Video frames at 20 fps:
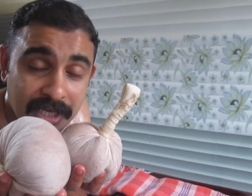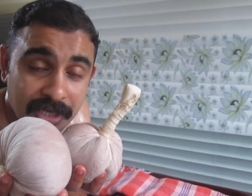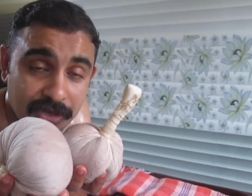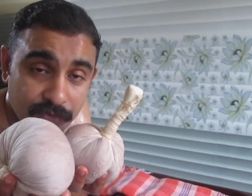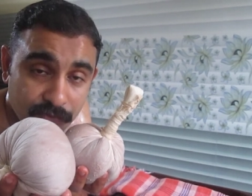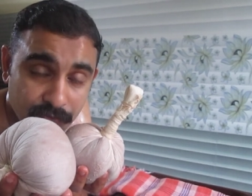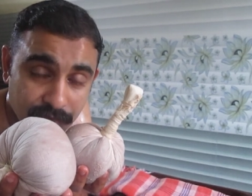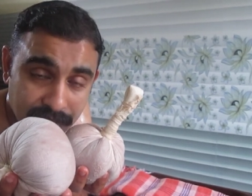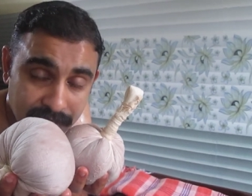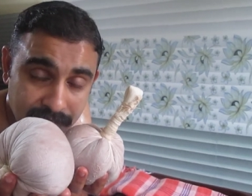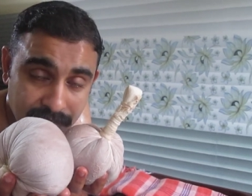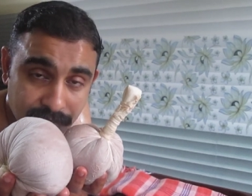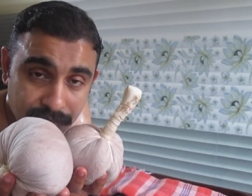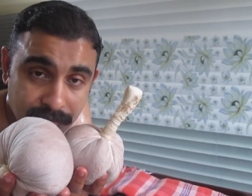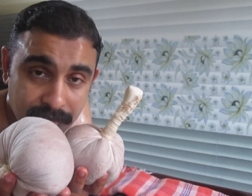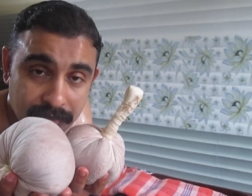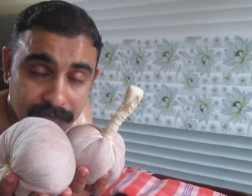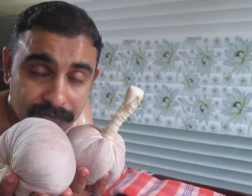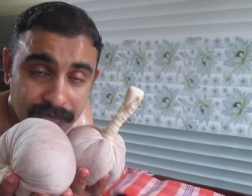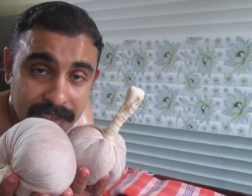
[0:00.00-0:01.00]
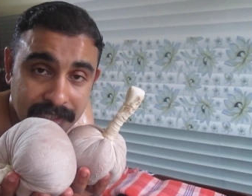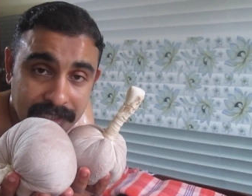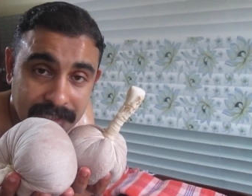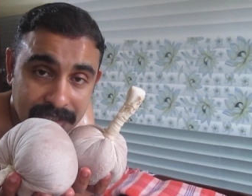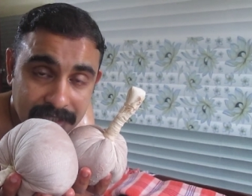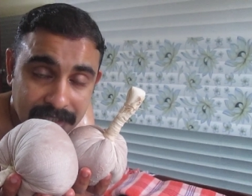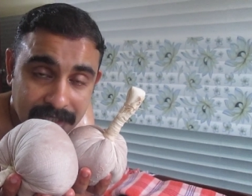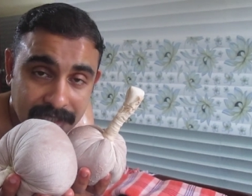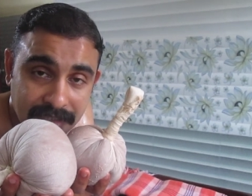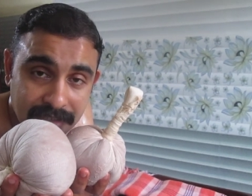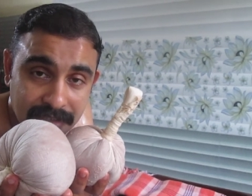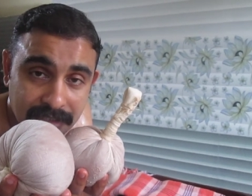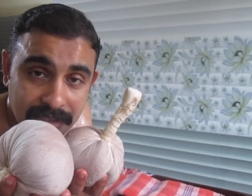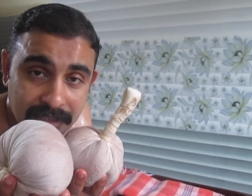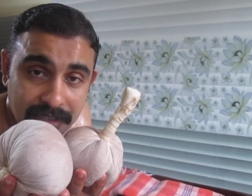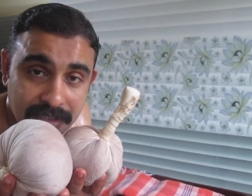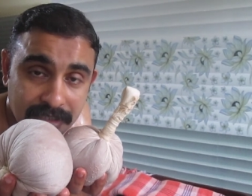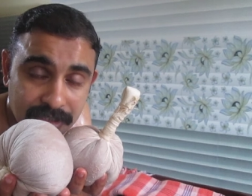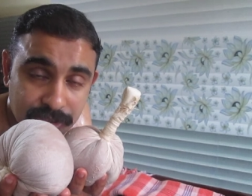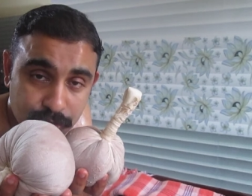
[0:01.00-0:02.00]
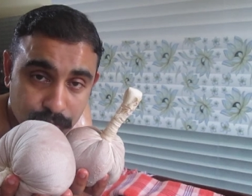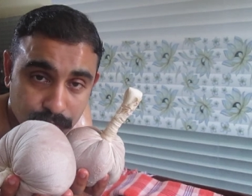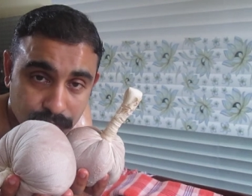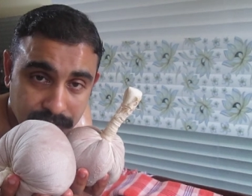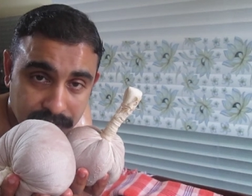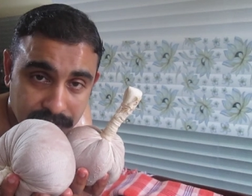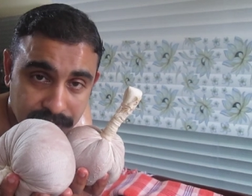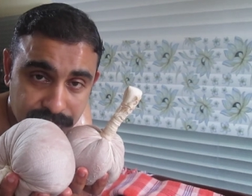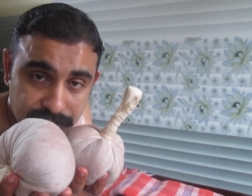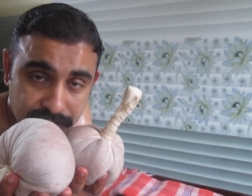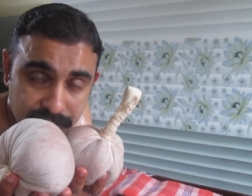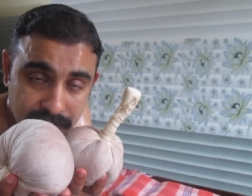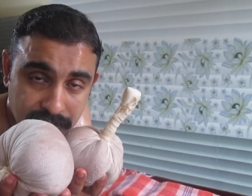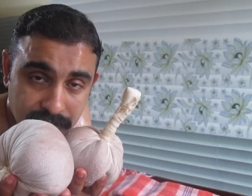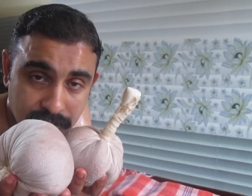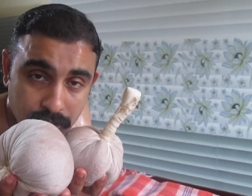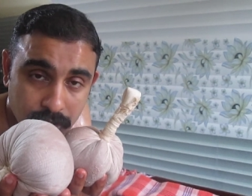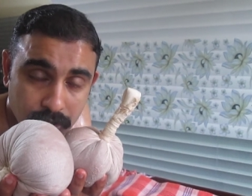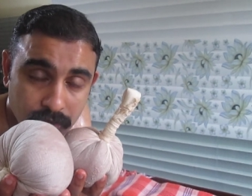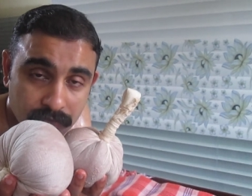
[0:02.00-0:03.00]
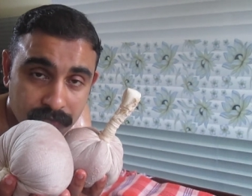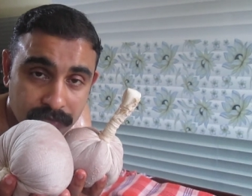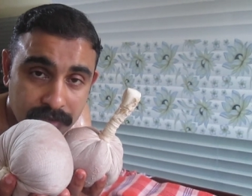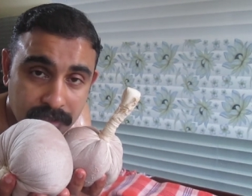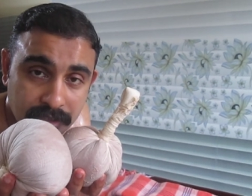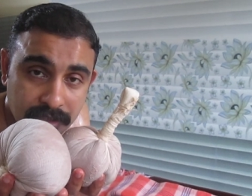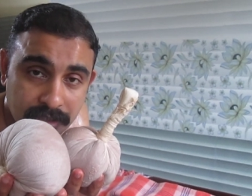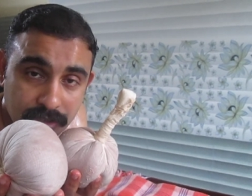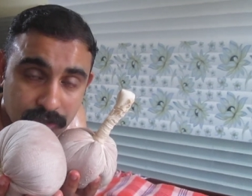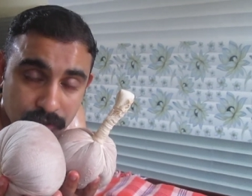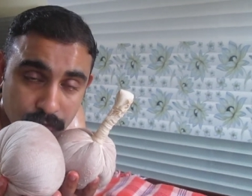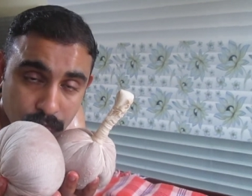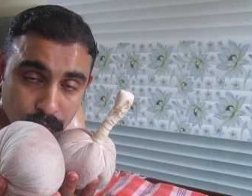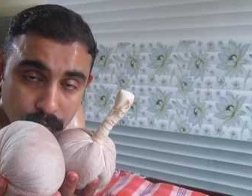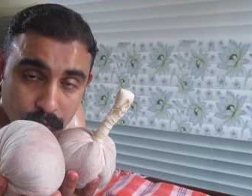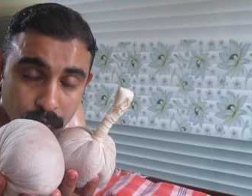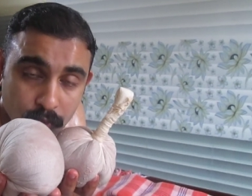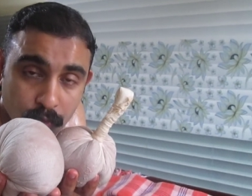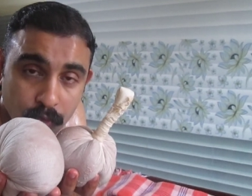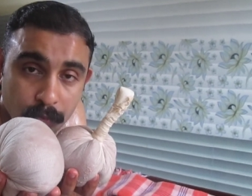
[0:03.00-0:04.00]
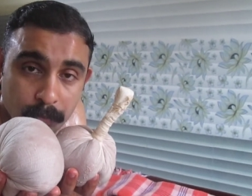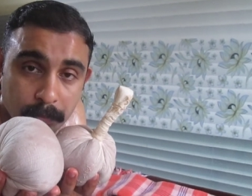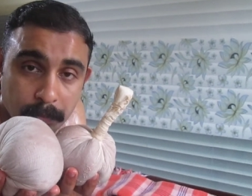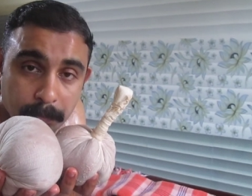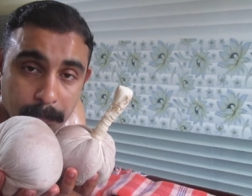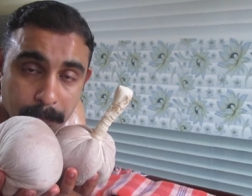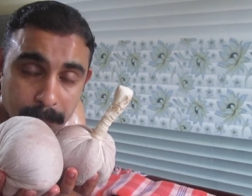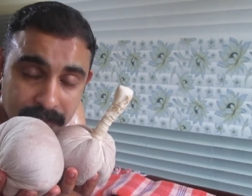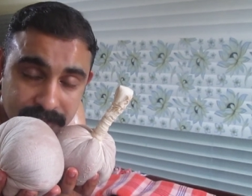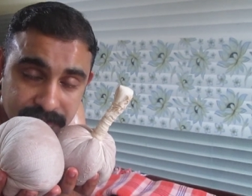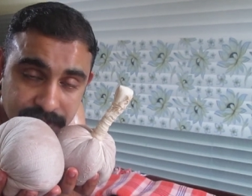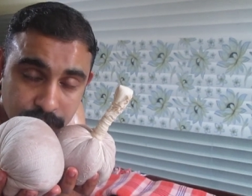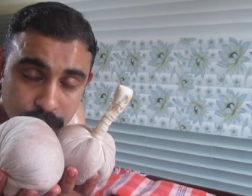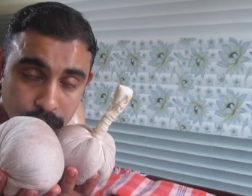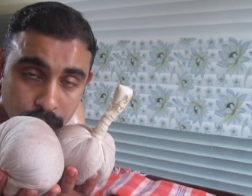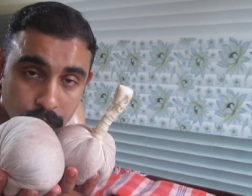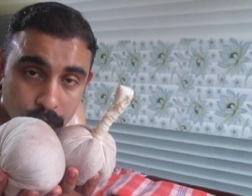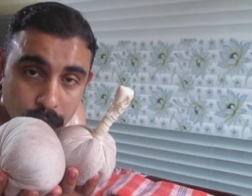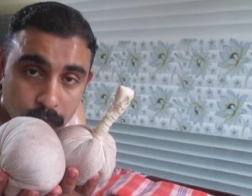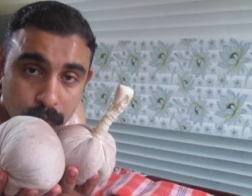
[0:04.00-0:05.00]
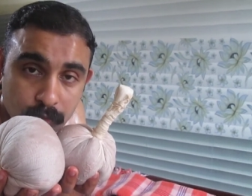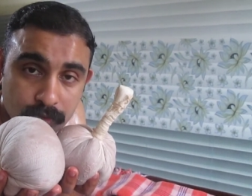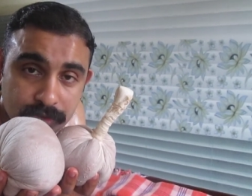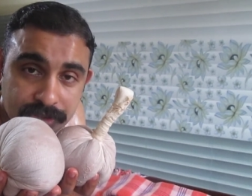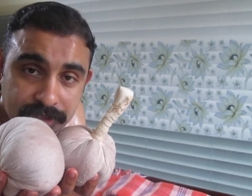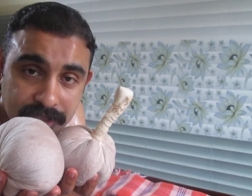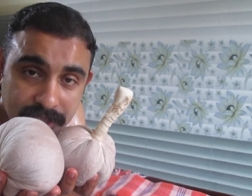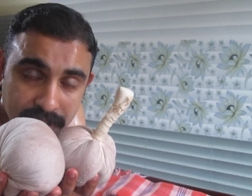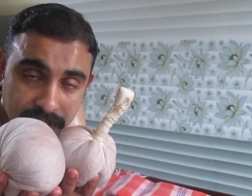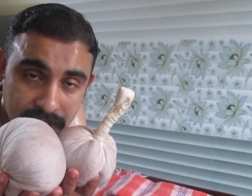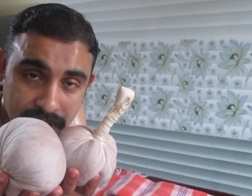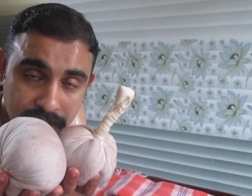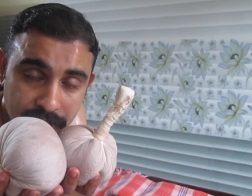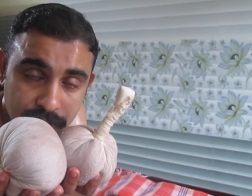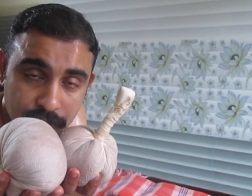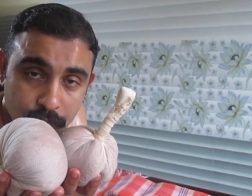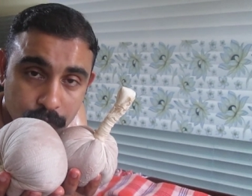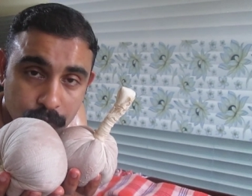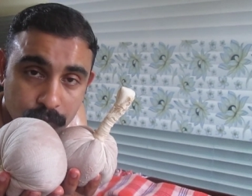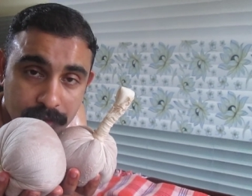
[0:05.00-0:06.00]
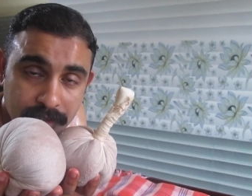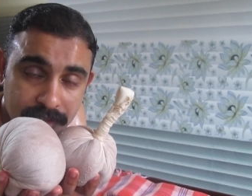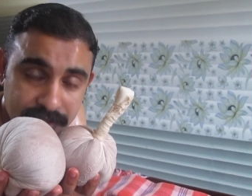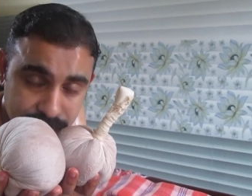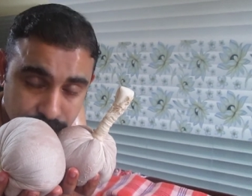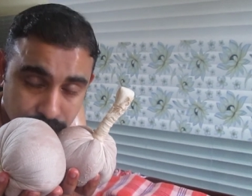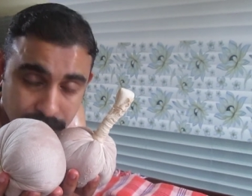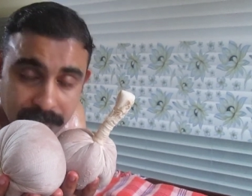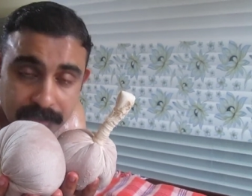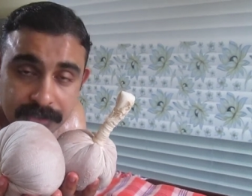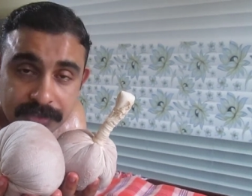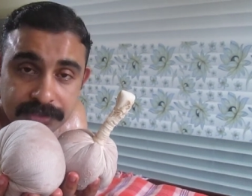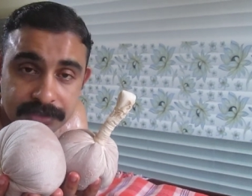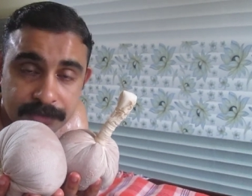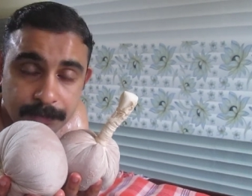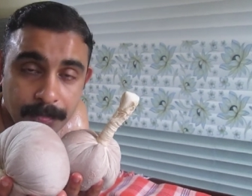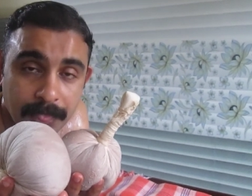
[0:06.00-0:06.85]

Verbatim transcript: wherever we intend a rejuvenation of the neuromusculoskeletal disorders